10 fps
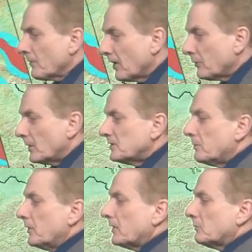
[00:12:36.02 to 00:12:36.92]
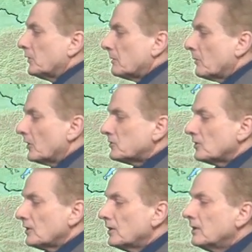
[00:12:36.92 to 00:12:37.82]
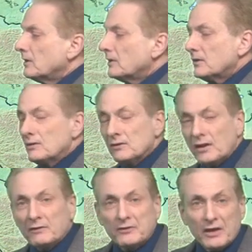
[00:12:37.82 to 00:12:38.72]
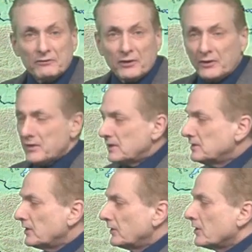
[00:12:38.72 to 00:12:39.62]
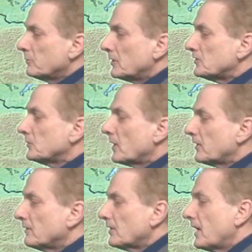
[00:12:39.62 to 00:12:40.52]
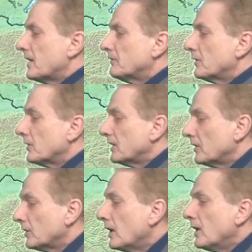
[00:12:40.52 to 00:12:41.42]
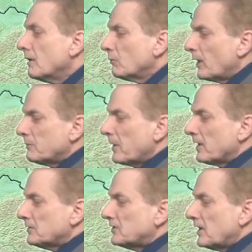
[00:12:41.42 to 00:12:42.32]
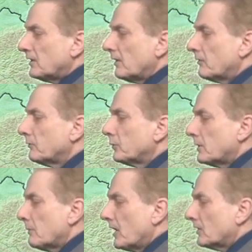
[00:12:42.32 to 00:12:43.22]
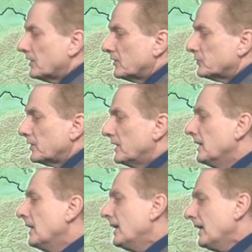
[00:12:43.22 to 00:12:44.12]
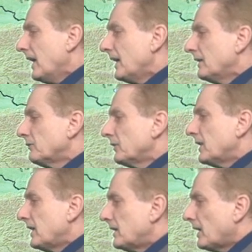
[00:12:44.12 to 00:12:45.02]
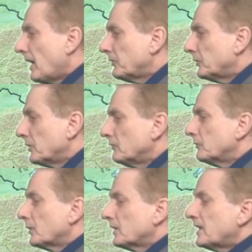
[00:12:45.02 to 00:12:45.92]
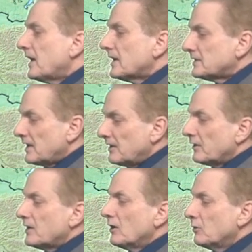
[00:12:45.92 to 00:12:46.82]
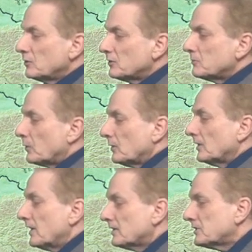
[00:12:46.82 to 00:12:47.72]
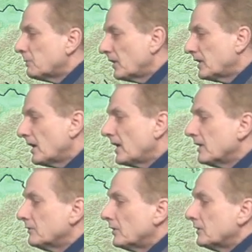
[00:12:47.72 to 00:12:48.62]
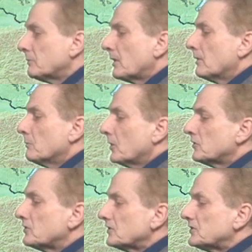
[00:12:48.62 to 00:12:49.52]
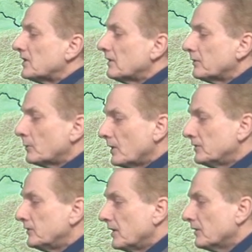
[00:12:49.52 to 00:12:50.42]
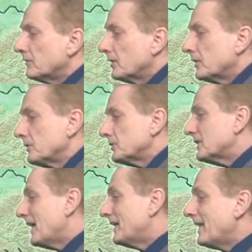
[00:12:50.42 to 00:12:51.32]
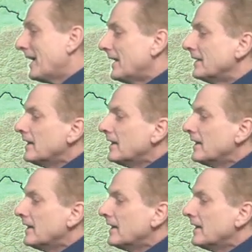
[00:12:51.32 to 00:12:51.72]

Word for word: Otherwise, the Bering pretty marginal. A lot of VFR in the interior, but a swath of IFR here. White Mountains down into the 40-mile country. And then for the afternoon forecast, that area holds more or less spotty IFR and among the marginal stuff, otherwise VFR either side of that.